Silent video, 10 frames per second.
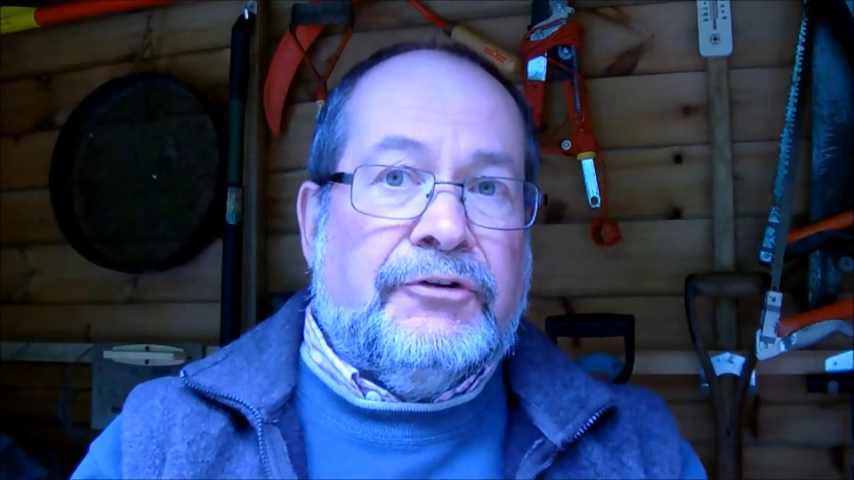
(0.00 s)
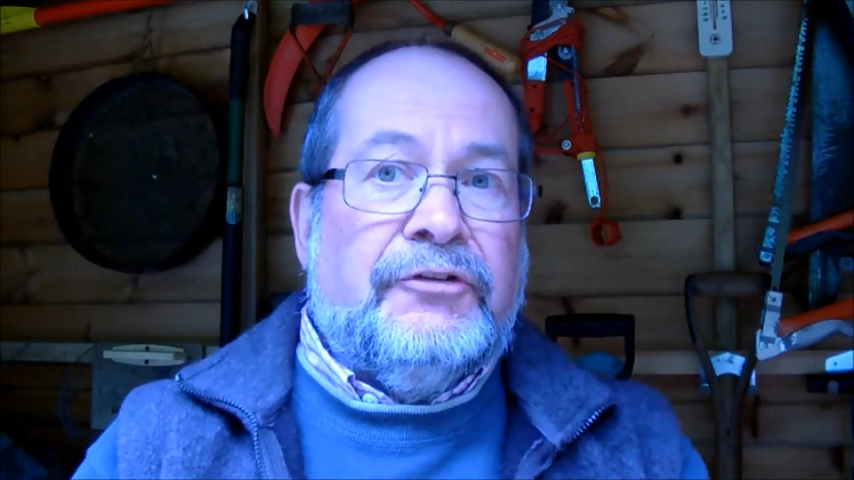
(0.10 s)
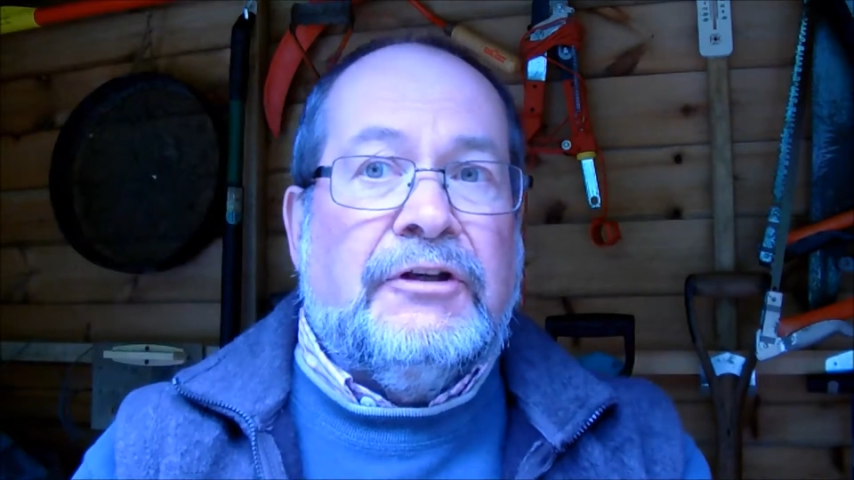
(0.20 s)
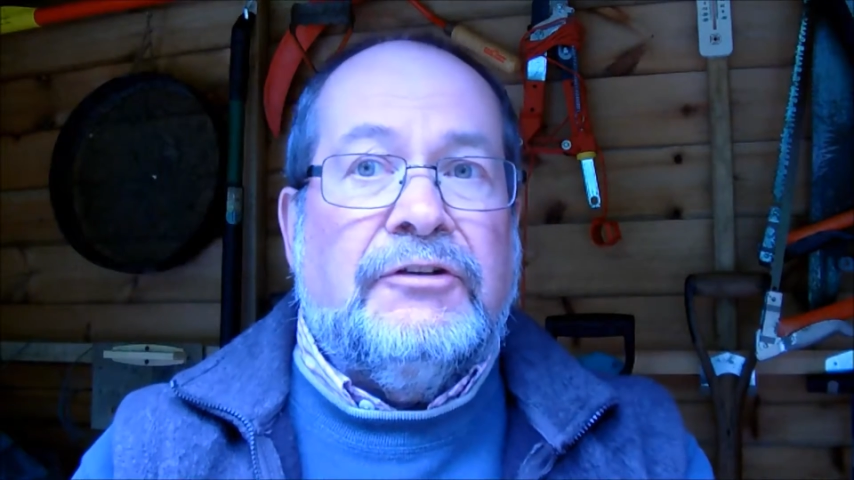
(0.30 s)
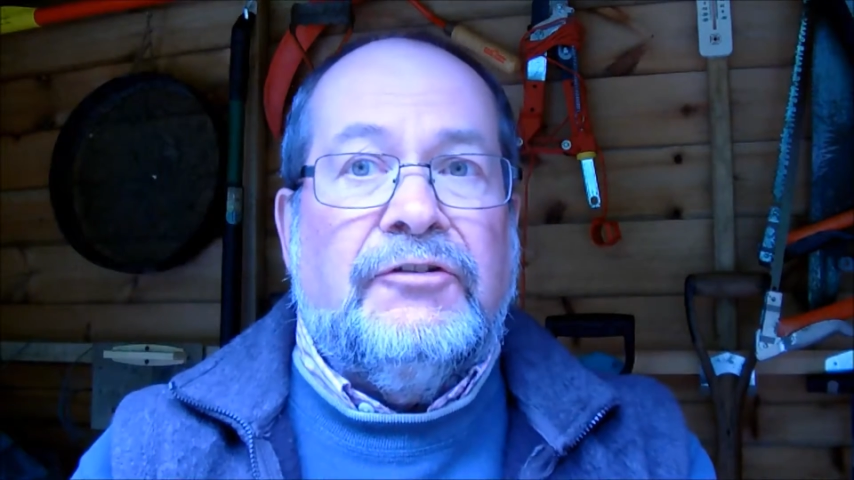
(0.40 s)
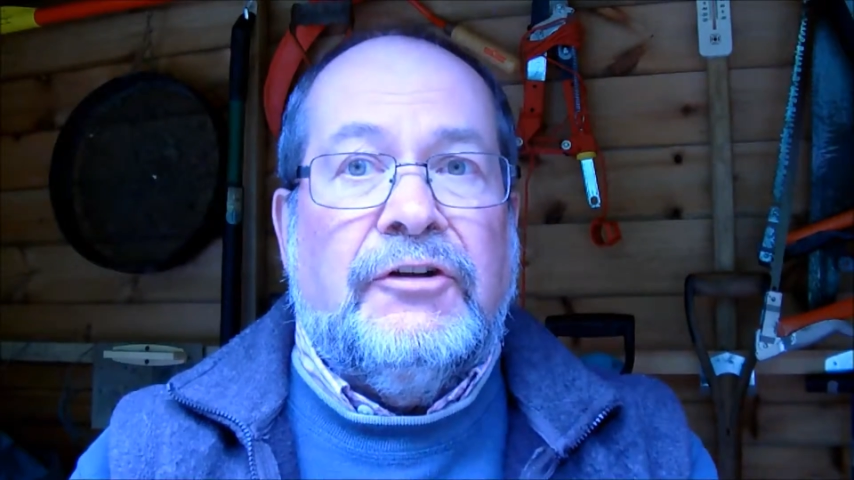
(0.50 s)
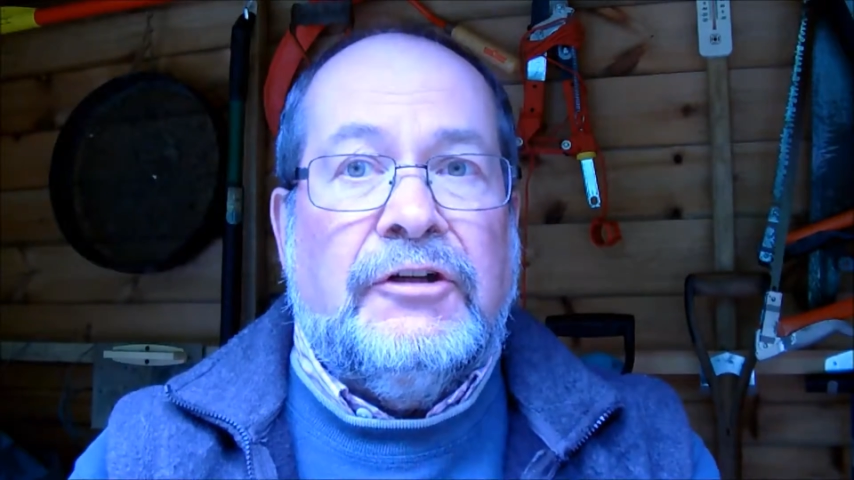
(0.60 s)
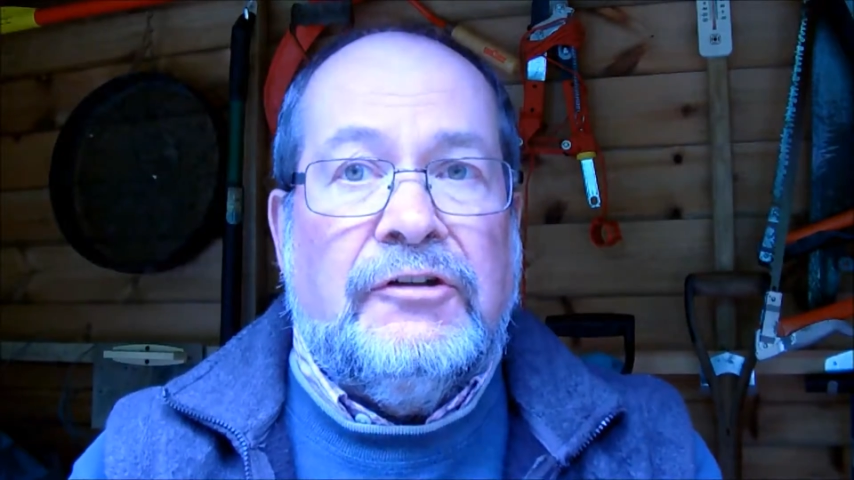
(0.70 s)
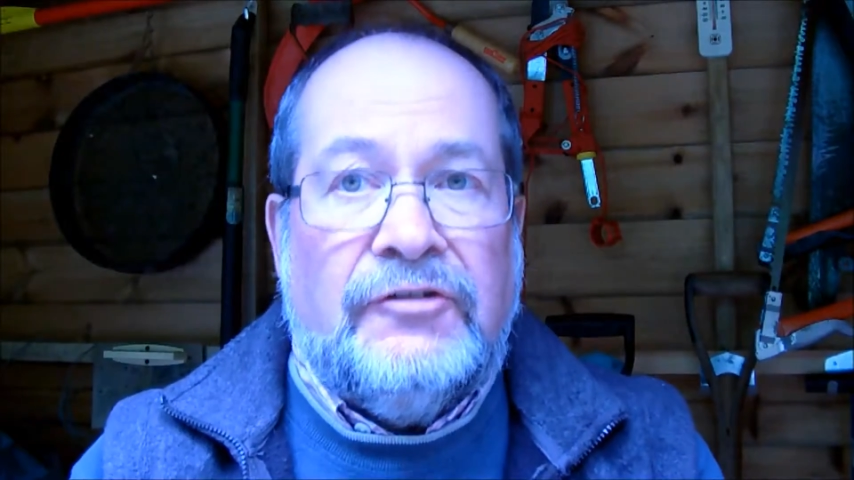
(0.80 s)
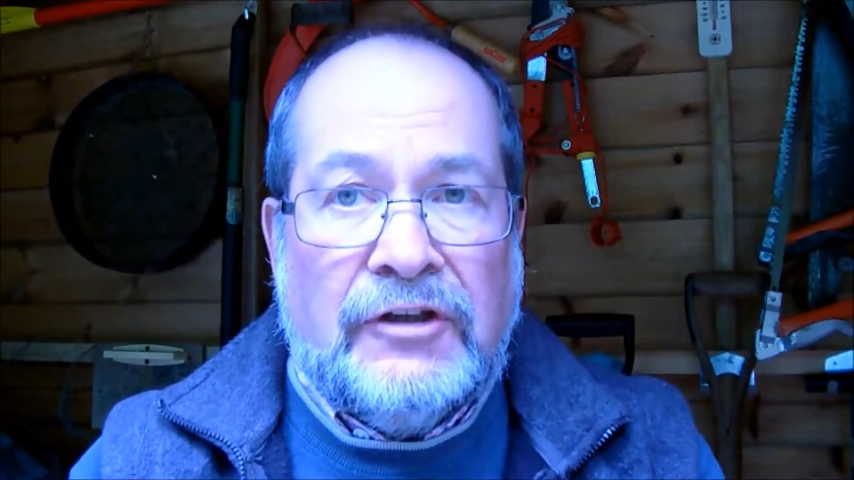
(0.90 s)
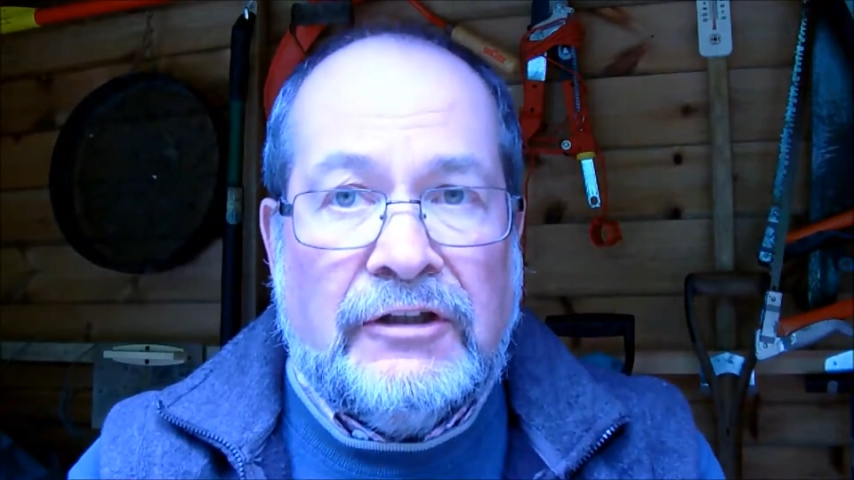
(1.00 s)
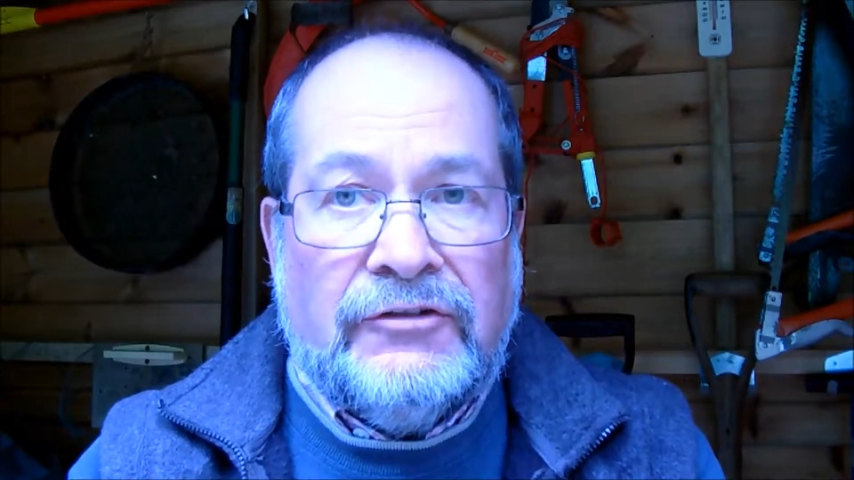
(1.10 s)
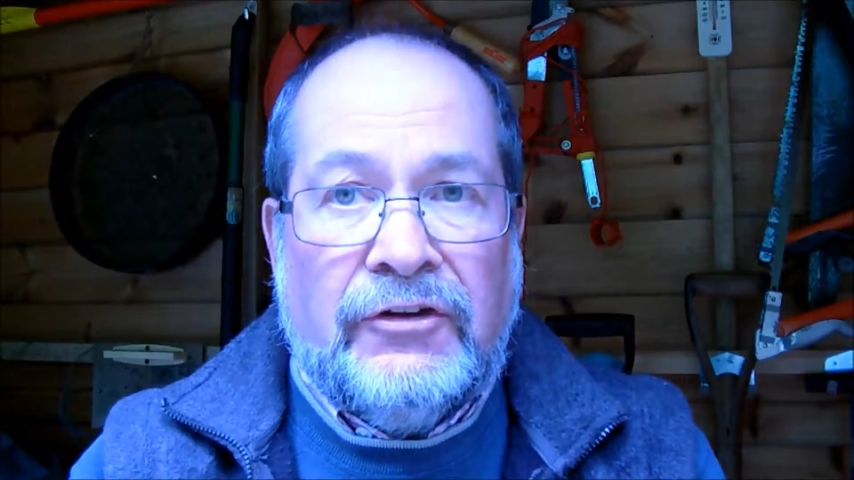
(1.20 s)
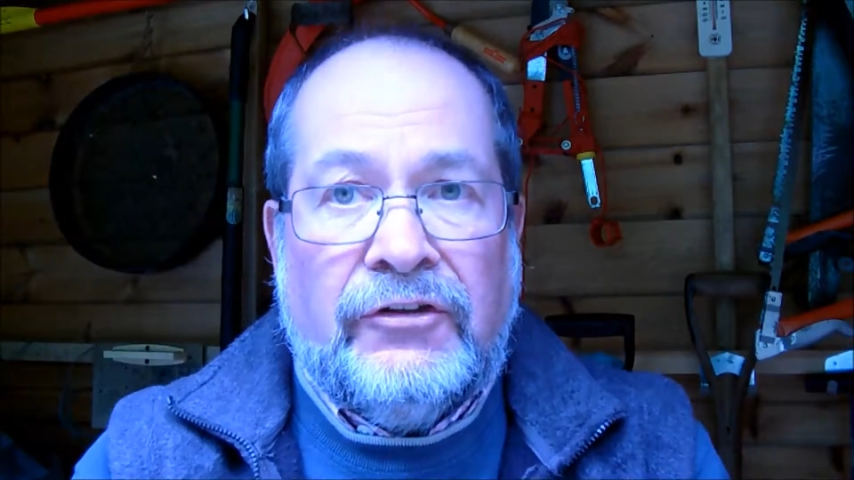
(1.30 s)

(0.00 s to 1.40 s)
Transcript: the things that he says,